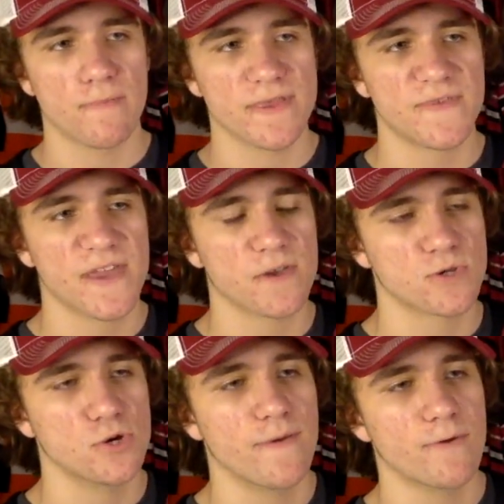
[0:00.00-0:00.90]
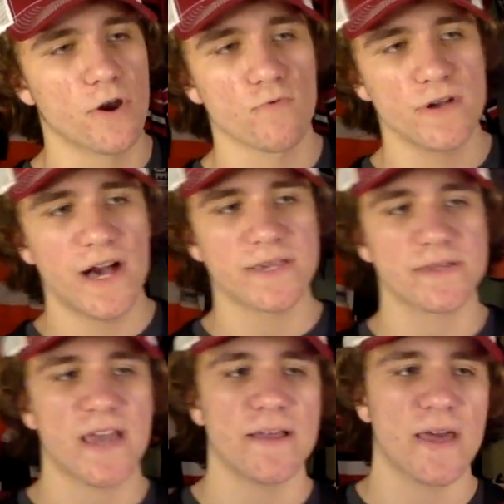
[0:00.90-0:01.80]
But the thing is too, people don't realize
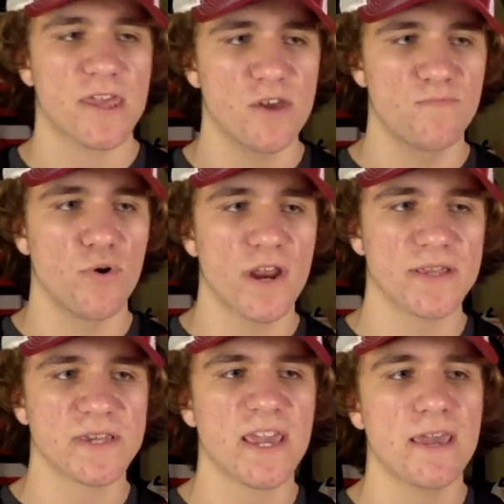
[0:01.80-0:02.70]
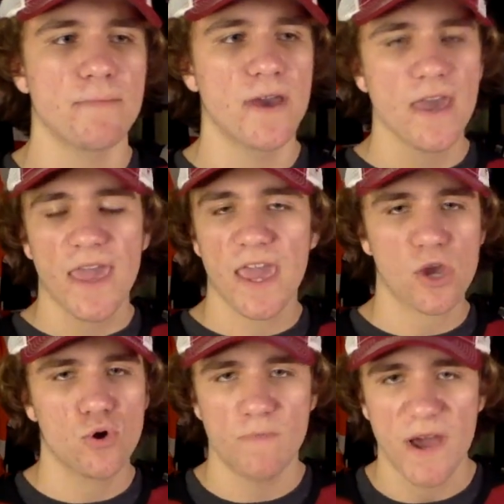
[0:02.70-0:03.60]
is that like you put a team
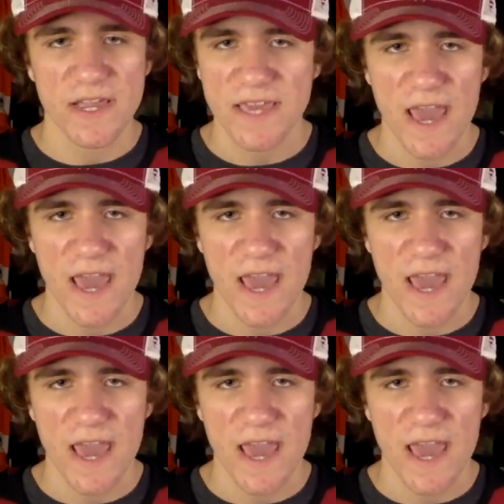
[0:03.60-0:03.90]
in Quebec,